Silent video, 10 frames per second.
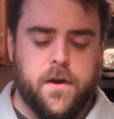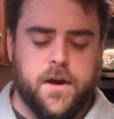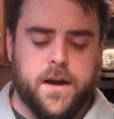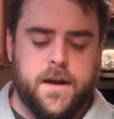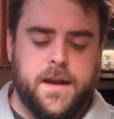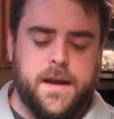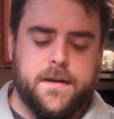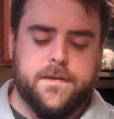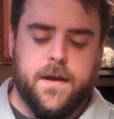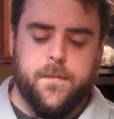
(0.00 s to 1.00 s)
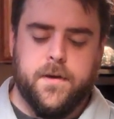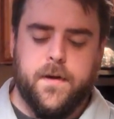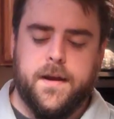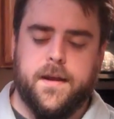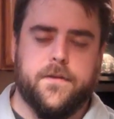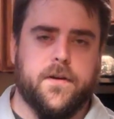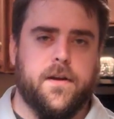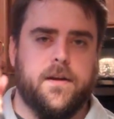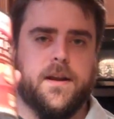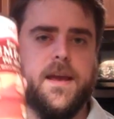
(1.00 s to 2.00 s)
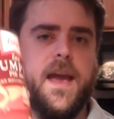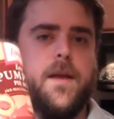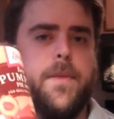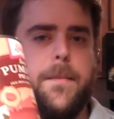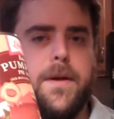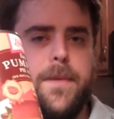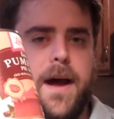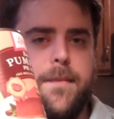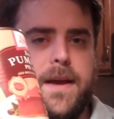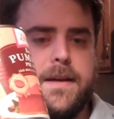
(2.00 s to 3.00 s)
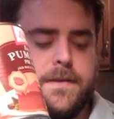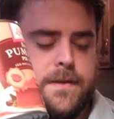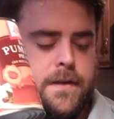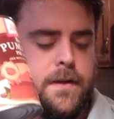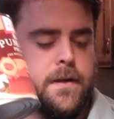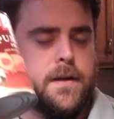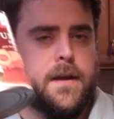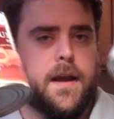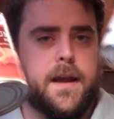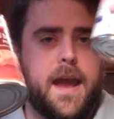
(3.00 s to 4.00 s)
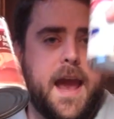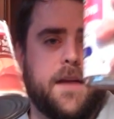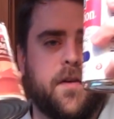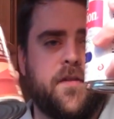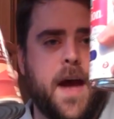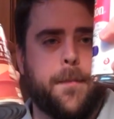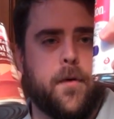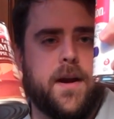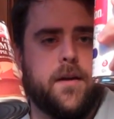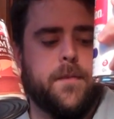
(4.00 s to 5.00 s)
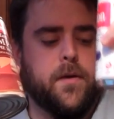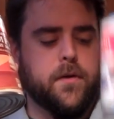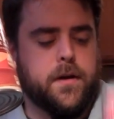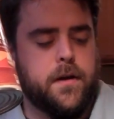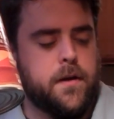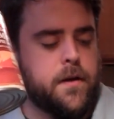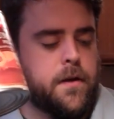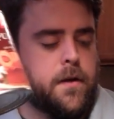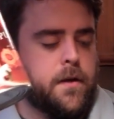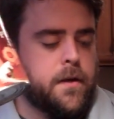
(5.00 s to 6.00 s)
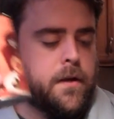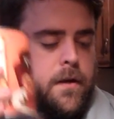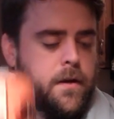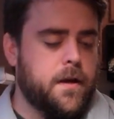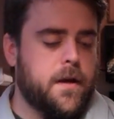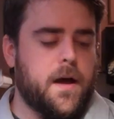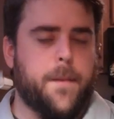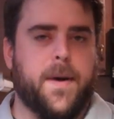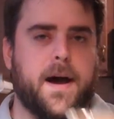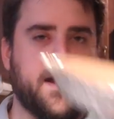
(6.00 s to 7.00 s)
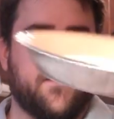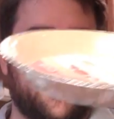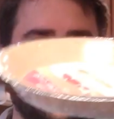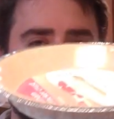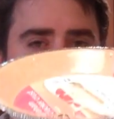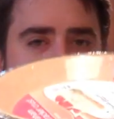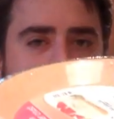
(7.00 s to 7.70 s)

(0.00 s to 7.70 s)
you're going to need some ingredients. You're going to need a can of pumpkin pie mix, a can of evaporated milk, a pie crust,